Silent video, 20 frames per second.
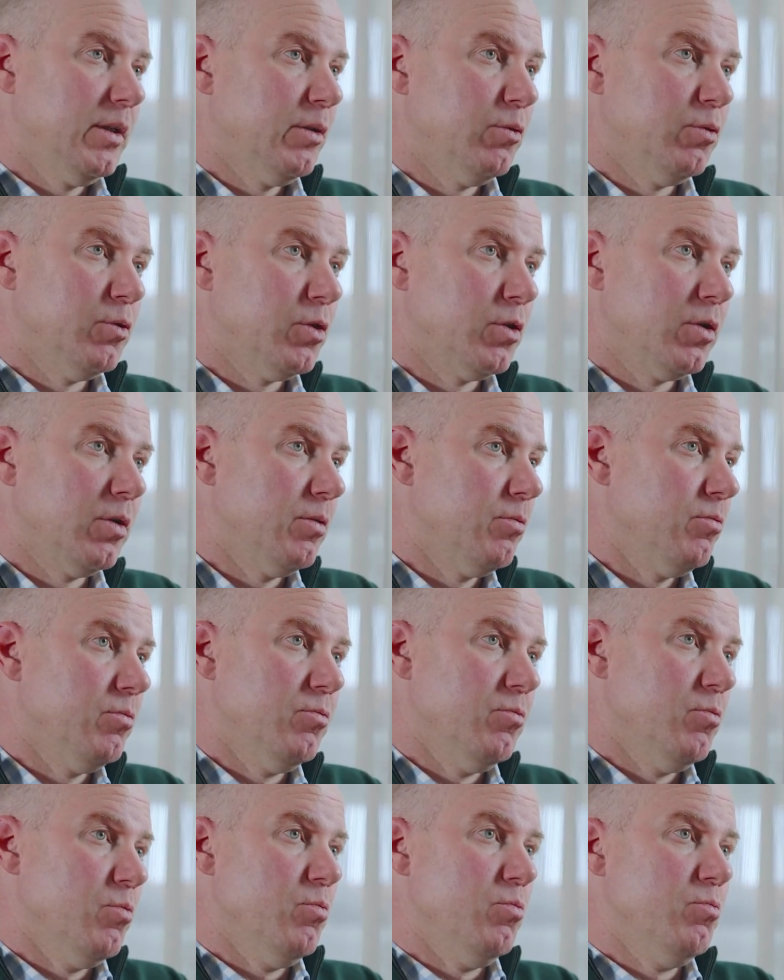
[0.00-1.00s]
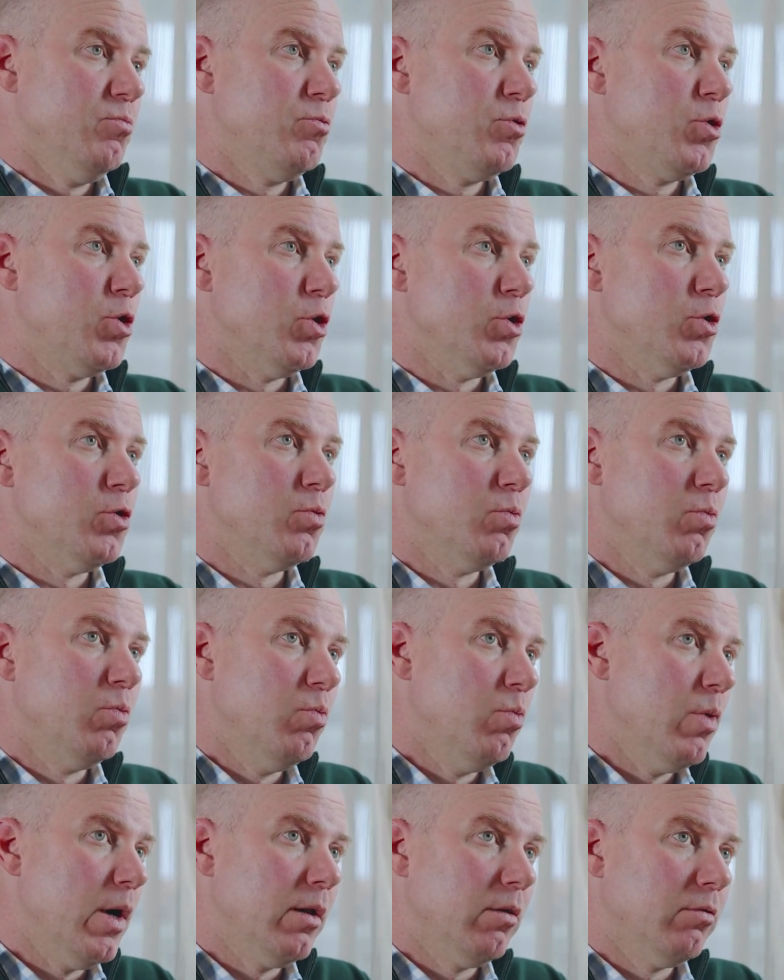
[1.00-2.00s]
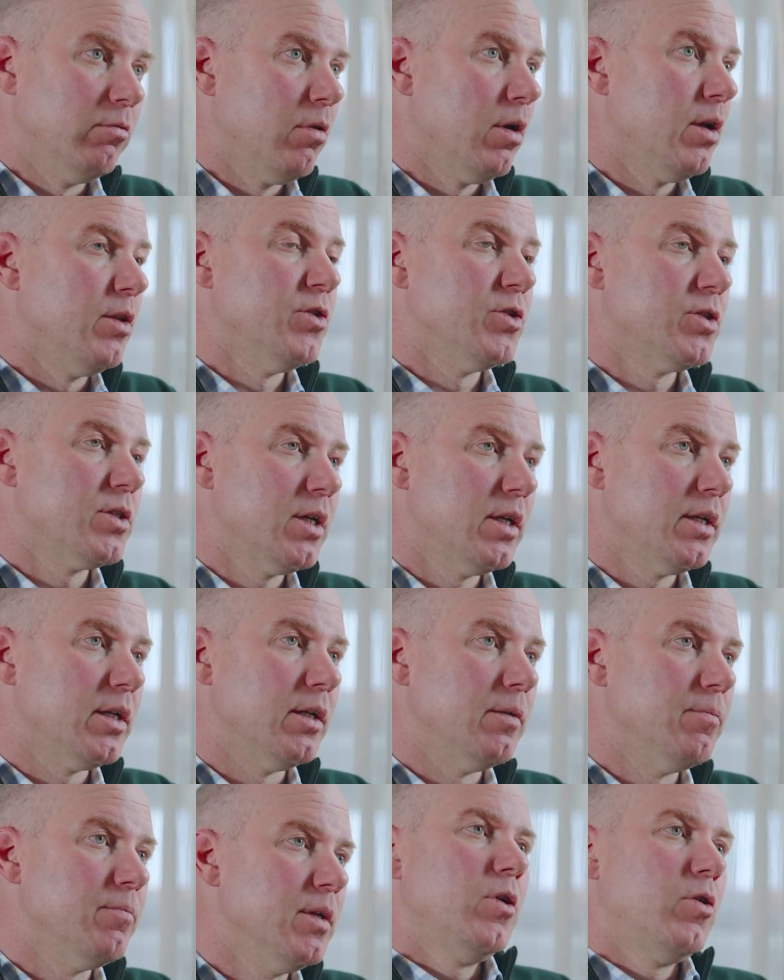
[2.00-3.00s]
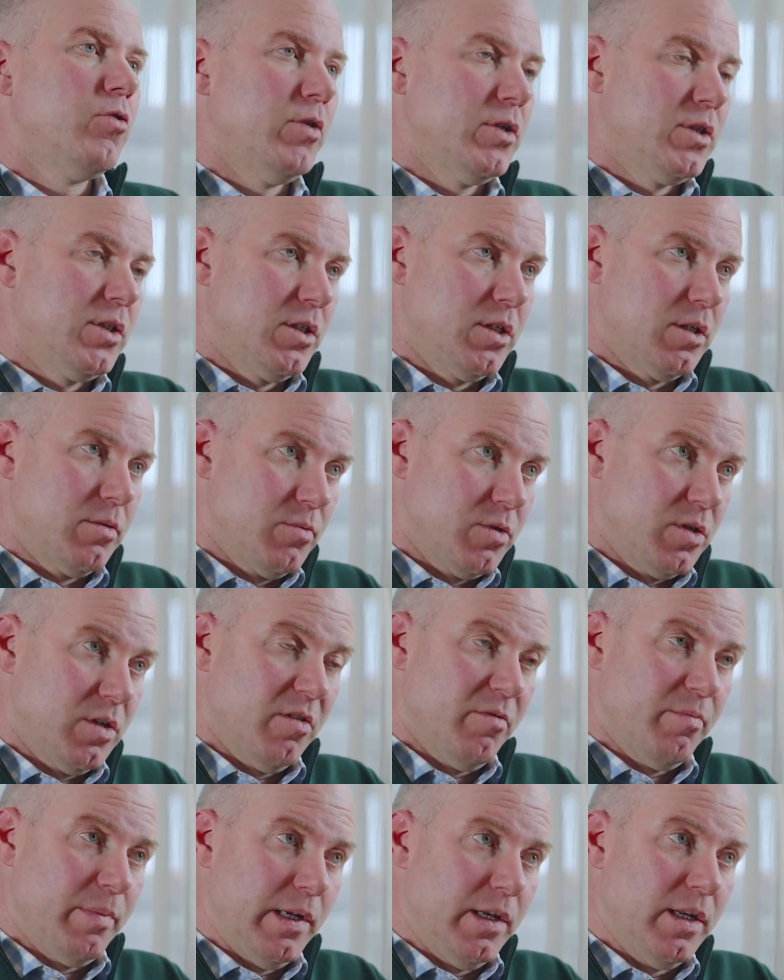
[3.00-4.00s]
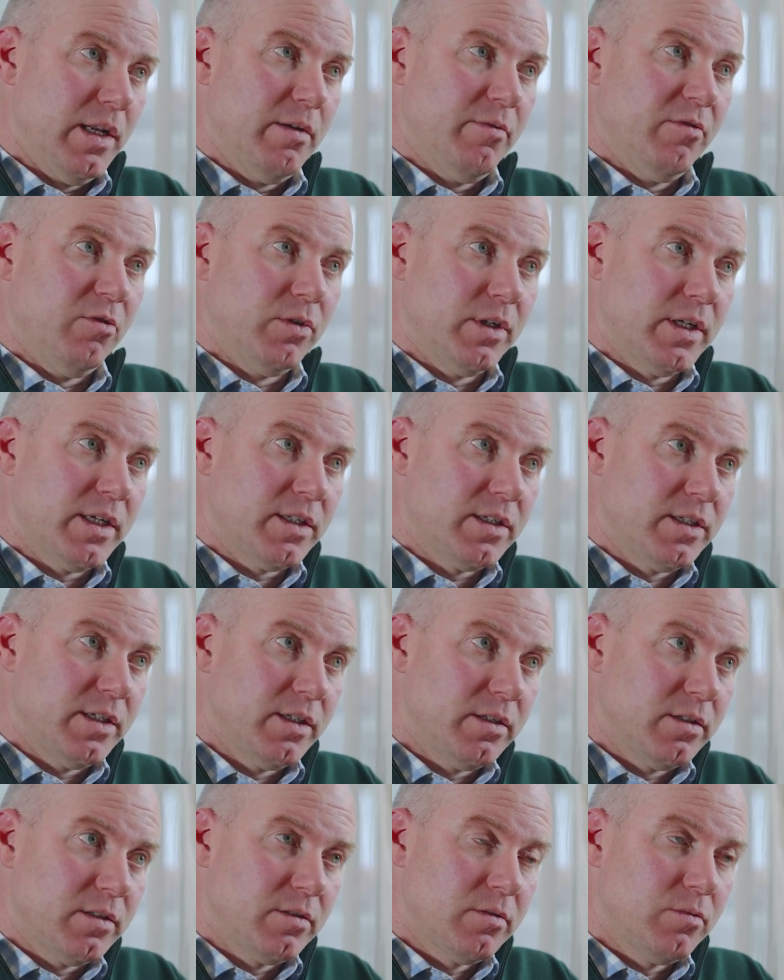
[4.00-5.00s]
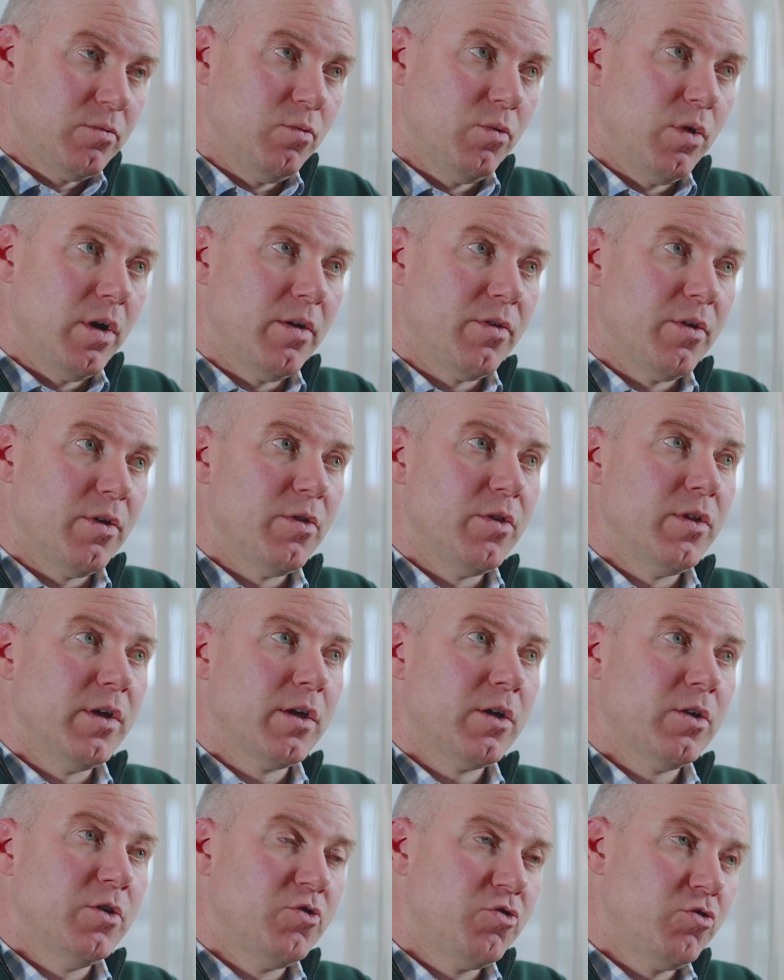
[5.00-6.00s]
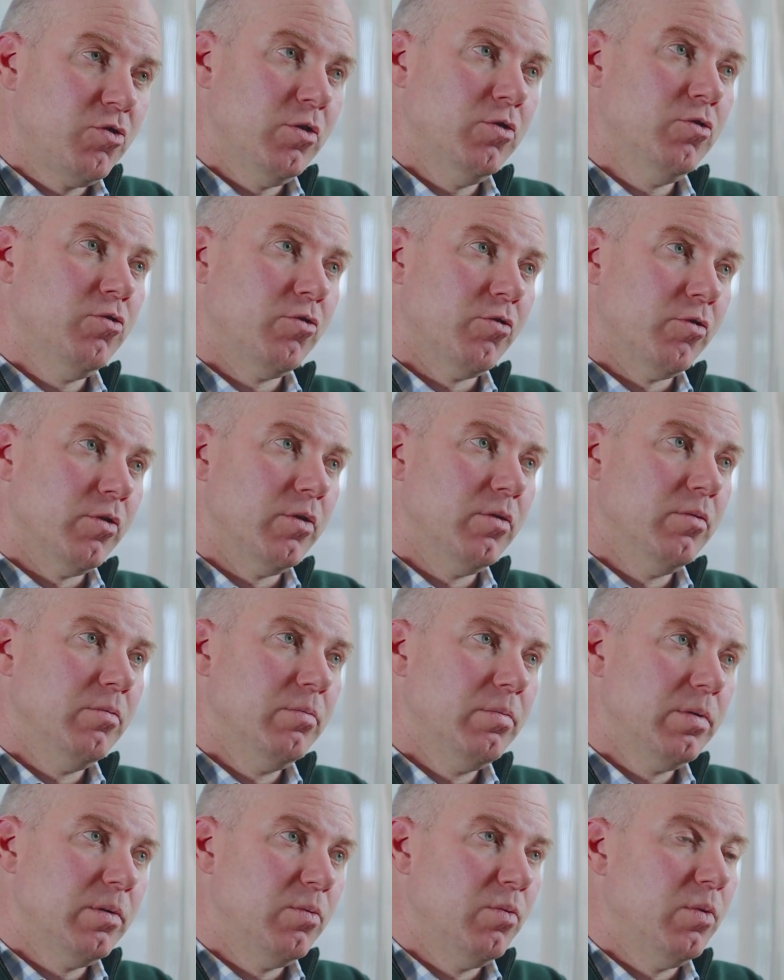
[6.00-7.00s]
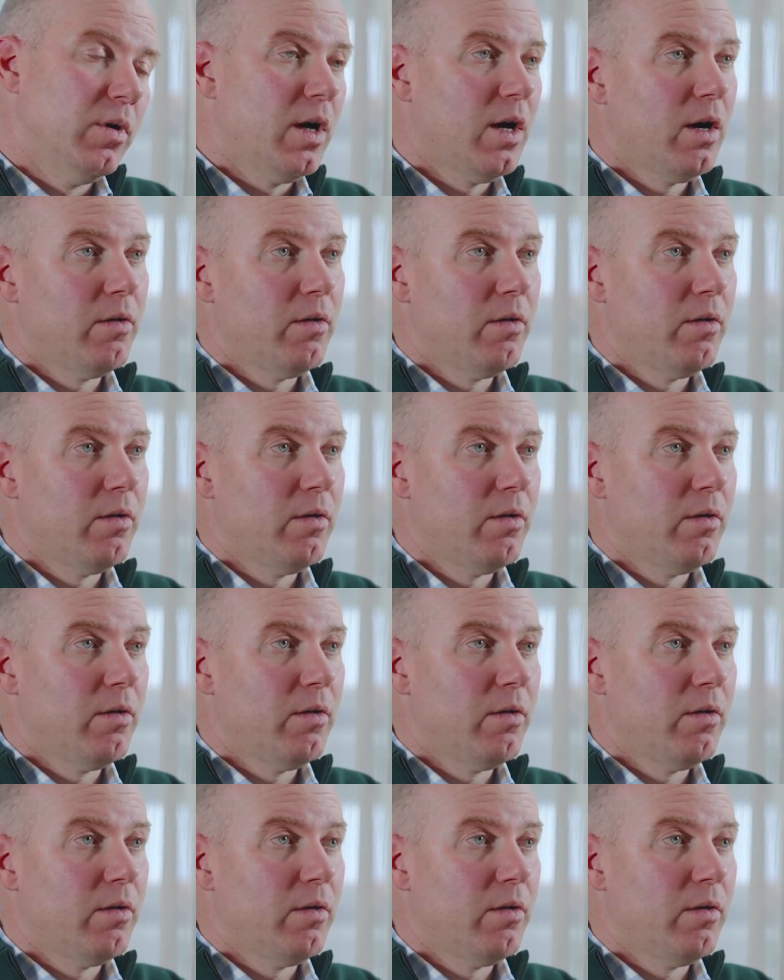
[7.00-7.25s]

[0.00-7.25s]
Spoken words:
It was a good, well-run study. Criticisms that have been levelled at it were that the control group were